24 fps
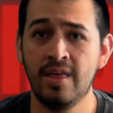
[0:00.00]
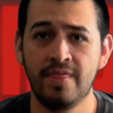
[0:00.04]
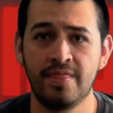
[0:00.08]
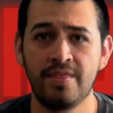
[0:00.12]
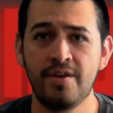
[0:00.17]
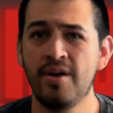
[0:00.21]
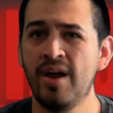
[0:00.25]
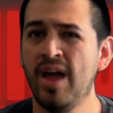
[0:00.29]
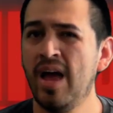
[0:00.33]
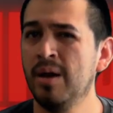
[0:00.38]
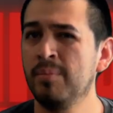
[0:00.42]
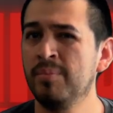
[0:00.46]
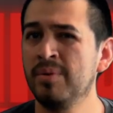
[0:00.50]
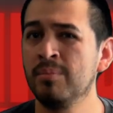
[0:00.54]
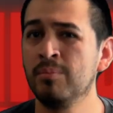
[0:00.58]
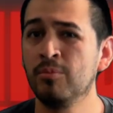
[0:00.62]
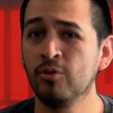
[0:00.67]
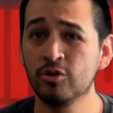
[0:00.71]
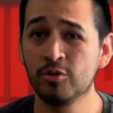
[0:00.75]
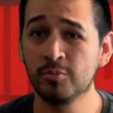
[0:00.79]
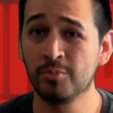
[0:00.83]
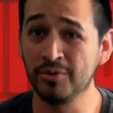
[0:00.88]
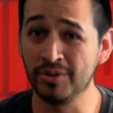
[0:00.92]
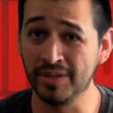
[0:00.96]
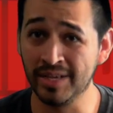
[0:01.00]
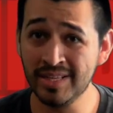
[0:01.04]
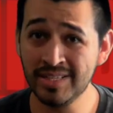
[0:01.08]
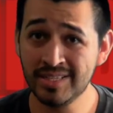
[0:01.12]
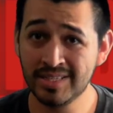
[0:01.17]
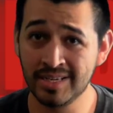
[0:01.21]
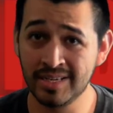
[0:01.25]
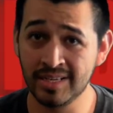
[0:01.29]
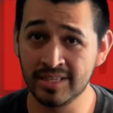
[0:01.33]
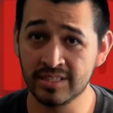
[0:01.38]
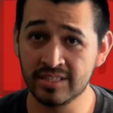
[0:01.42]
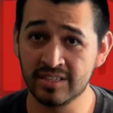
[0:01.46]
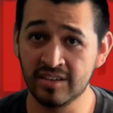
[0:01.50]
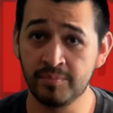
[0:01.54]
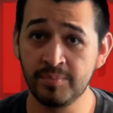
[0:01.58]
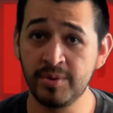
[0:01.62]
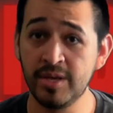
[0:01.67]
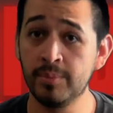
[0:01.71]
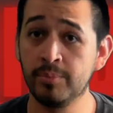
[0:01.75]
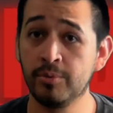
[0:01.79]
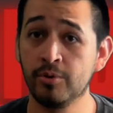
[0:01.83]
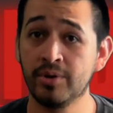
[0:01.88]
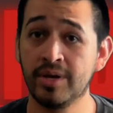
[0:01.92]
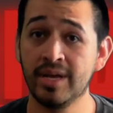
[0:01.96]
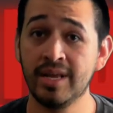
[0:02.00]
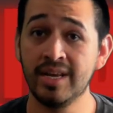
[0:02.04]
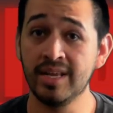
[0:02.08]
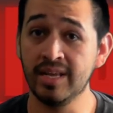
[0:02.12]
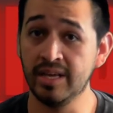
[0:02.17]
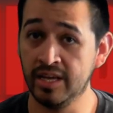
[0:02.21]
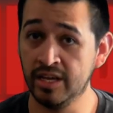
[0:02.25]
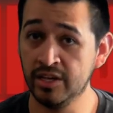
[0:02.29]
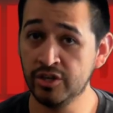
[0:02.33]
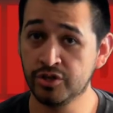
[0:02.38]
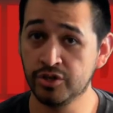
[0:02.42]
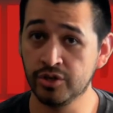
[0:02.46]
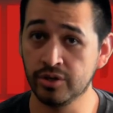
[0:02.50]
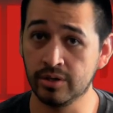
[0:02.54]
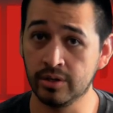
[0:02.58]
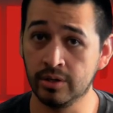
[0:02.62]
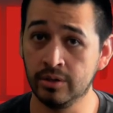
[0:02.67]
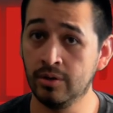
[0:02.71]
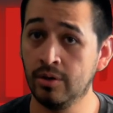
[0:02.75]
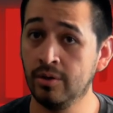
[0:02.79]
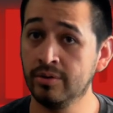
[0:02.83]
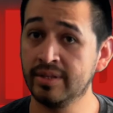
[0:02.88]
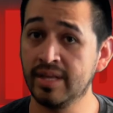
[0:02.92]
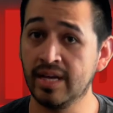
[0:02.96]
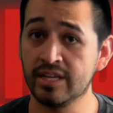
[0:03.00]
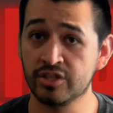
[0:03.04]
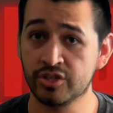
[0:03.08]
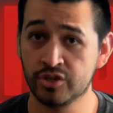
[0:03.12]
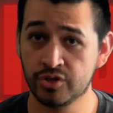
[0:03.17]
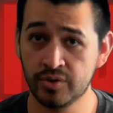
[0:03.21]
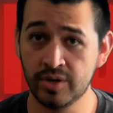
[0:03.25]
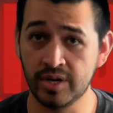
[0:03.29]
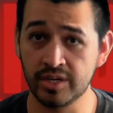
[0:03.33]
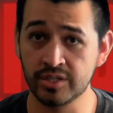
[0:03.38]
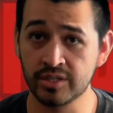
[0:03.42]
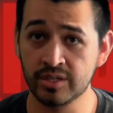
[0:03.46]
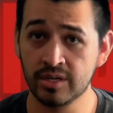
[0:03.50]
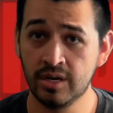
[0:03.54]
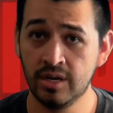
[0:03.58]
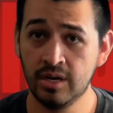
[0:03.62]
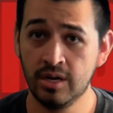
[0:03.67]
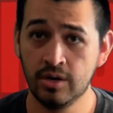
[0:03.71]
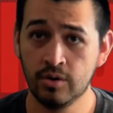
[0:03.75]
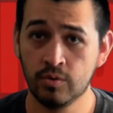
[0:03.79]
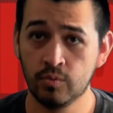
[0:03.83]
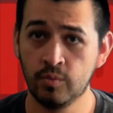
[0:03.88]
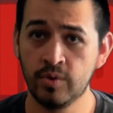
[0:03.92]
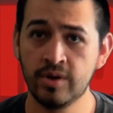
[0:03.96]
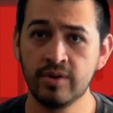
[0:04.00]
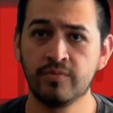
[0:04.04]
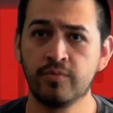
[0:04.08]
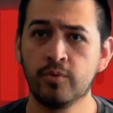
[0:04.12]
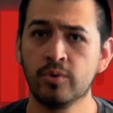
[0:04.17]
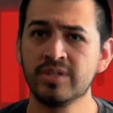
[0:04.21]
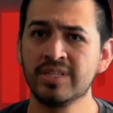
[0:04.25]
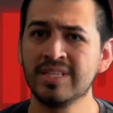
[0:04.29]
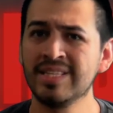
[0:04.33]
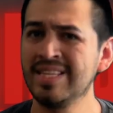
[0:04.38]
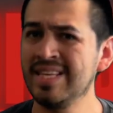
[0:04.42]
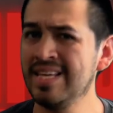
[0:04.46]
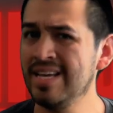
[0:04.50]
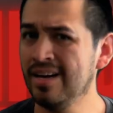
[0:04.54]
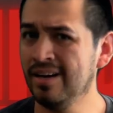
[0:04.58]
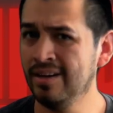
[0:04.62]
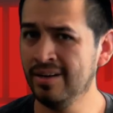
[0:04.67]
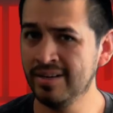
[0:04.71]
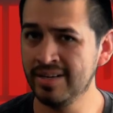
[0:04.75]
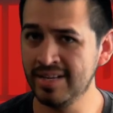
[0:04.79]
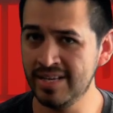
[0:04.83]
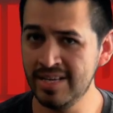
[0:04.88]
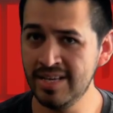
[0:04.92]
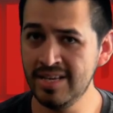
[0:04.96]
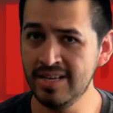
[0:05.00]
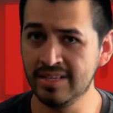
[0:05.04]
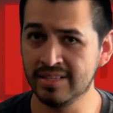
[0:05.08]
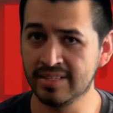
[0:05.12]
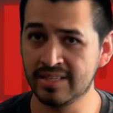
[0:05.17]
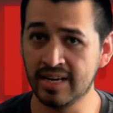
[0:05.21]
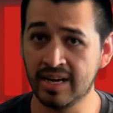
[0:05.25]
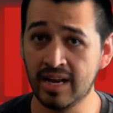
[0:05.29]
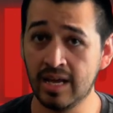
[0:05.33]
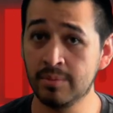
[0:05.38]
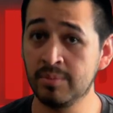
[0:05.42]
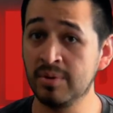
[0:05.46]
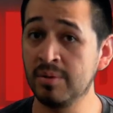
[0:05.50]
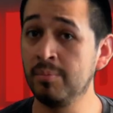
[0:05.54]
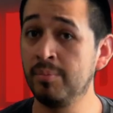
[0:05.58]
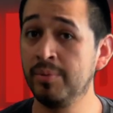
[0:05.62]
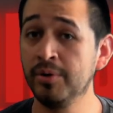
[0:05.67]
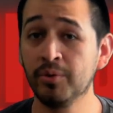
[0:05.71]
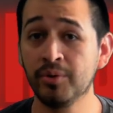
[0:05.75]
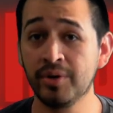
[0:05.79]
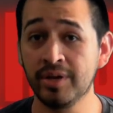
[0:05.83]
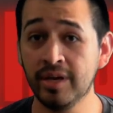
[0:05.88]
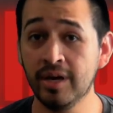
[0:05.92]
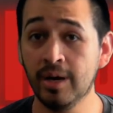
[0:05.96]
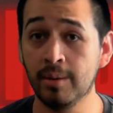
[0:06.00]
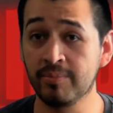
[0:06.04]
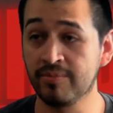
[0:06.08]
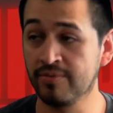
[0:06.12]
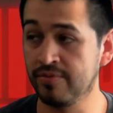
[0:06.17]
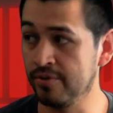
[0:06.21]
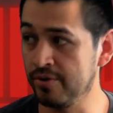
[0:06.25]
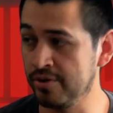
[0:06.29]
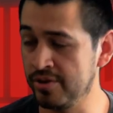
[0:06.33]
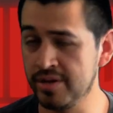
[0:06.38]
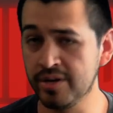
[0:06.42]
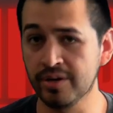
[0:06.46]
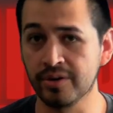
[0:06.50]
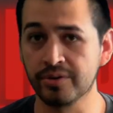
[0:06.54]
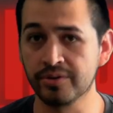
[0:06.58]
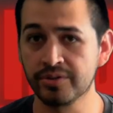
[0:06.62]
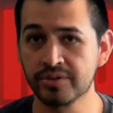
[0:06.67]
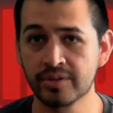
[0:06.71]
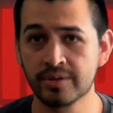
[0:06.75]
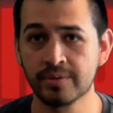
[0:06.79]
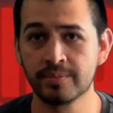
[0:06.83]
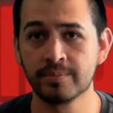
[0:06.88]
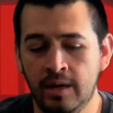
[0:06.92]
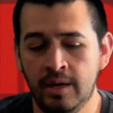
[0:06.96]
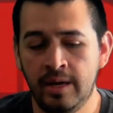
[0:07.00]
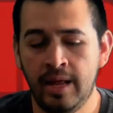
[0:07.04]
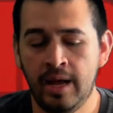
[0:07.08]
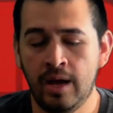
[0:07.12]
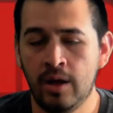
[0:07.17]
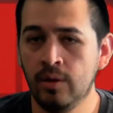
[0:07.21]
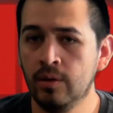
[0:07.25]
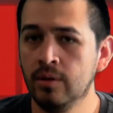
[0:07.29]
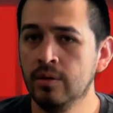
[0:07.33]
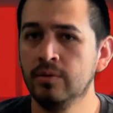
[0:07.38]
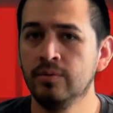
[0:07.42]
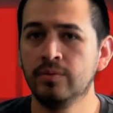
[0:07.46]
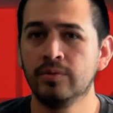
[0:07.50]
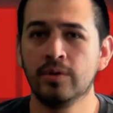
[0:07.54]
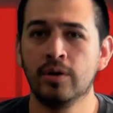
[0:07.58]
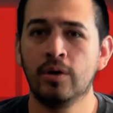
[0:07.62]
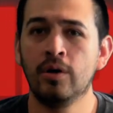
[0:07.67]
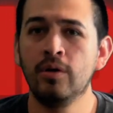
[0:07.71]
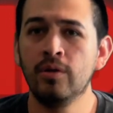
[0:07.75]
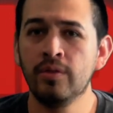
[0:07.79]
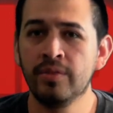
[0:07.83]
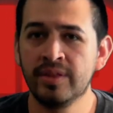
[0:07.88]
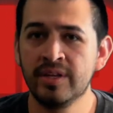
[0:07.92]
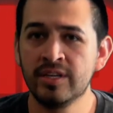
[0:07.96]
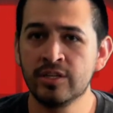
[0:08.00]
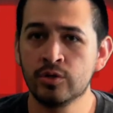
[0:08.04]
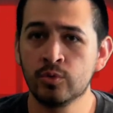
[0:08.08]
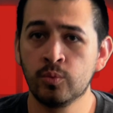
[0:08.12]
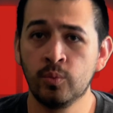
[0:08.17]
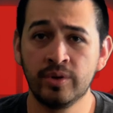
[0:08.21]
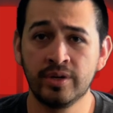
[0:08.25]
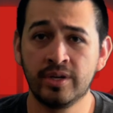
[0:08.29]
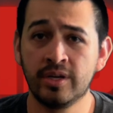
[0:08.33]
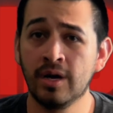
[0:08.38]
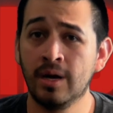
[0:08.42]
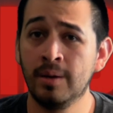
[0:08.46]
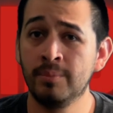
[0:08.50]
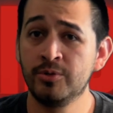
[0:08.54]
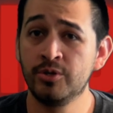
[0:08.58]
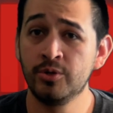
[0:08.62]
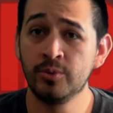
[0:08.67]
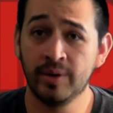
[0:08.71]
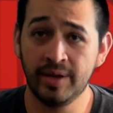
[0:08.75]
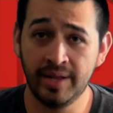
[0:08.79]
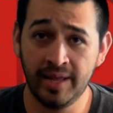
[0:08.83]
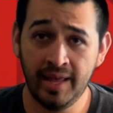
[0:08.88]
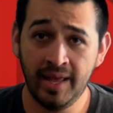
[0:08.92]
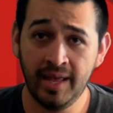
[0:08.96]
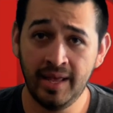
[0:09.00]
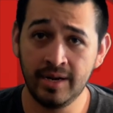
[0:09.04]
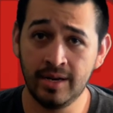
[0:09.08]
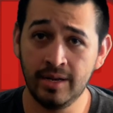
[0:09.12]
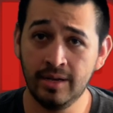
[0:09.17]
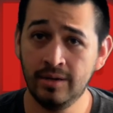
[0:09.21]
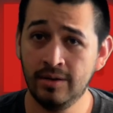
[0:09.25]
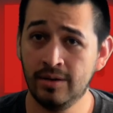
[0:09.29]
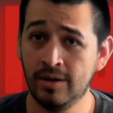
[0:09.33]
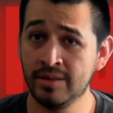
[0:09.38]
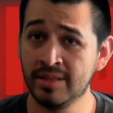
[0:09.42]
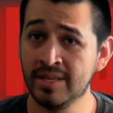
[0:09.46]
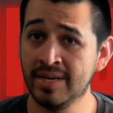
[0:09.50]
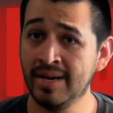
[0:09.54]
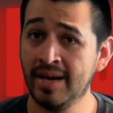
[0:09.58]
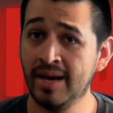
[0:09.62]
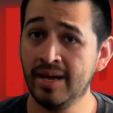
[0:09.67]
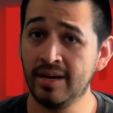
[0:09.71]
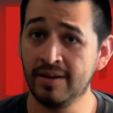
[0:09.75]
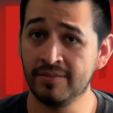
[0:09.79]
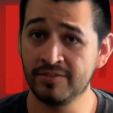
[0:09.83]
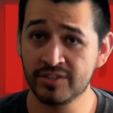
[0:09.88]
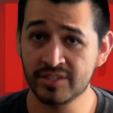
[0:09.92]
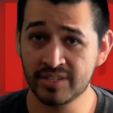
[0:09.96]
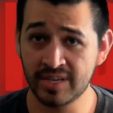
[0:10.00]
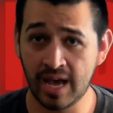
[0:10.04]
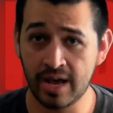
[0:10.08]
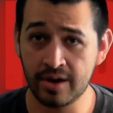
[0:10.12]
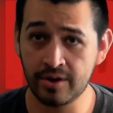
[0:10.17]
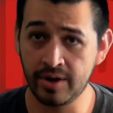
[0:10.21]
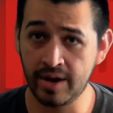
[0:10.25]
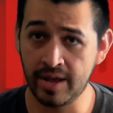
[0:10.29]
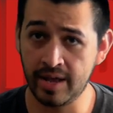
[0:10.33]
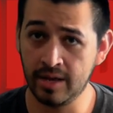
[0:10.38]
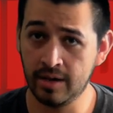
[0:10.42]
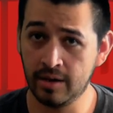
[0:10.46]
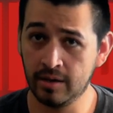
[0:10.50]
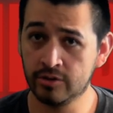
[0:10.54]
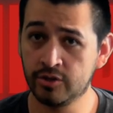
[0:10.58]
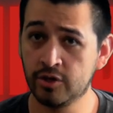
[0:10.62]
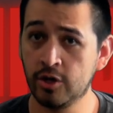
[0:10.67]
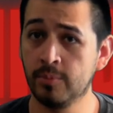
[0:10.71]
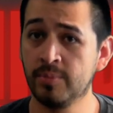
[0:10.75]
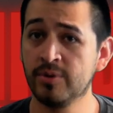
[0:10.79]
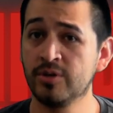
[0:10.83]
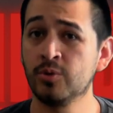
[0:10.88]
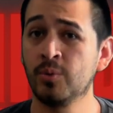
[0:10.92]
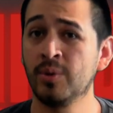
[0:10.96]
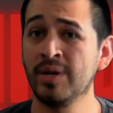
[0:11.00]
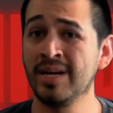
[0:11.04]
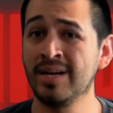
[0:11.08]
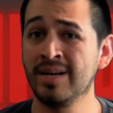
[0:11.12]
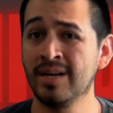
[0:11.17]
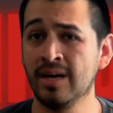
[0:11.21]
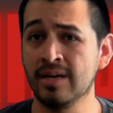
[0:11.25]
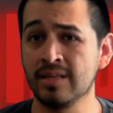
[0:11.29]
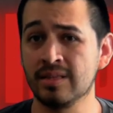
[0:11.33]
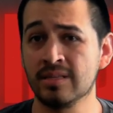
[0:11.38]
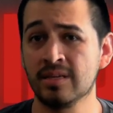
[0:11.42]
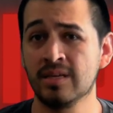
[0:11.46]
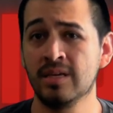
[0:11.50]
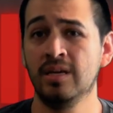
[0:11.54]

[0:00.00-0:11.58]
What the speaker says: there had been multiple incidents of people getting injured along that stretch, reinforcing the unease that had been building up for years. Now, all this would come to a head on the night of Saturday, October 29th,